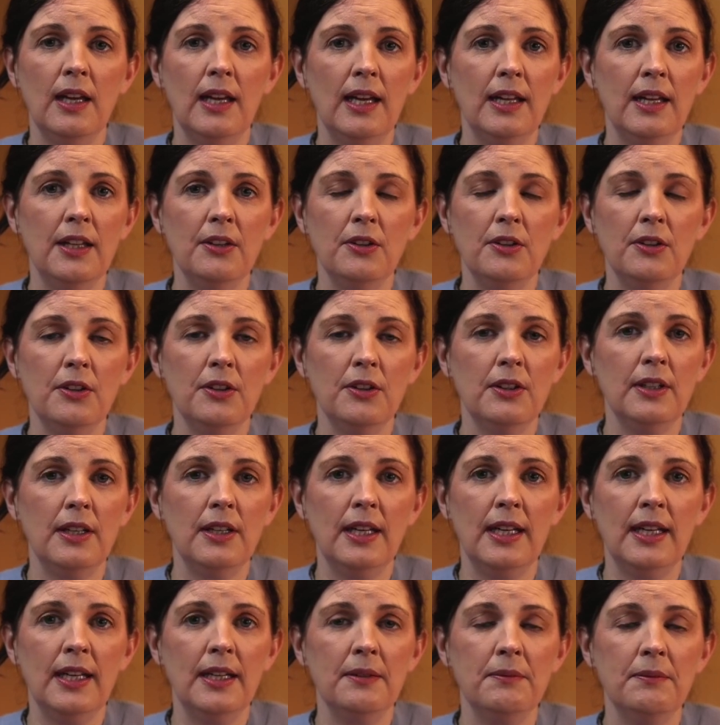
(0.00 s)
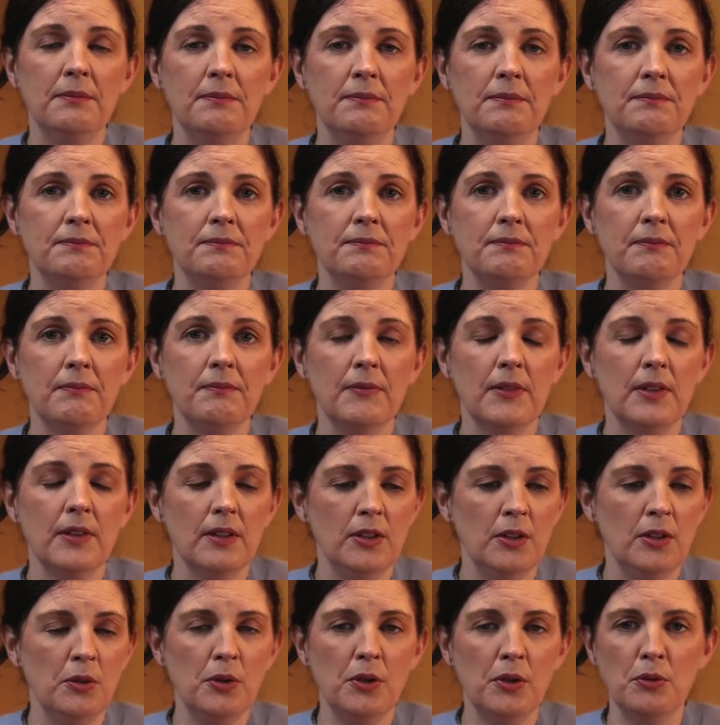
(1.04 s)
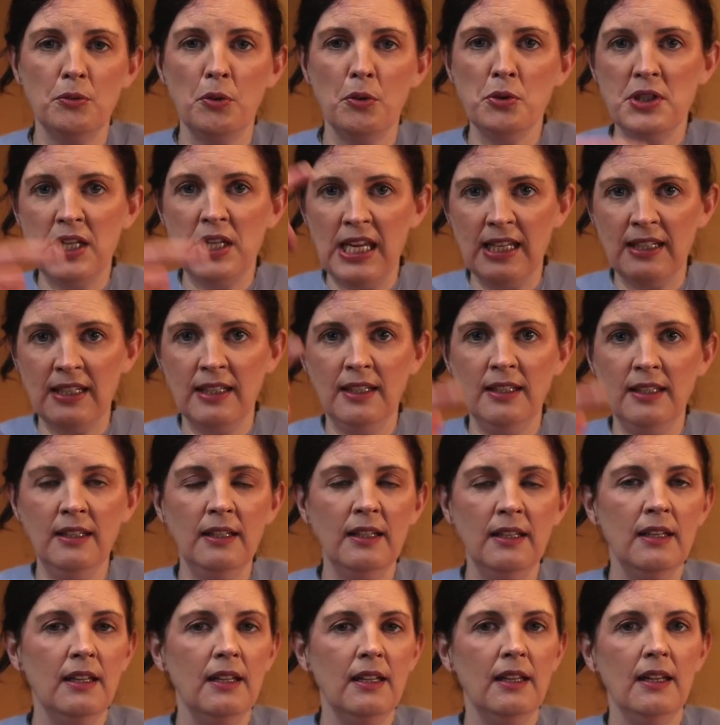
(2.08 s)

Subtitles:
and on the rotating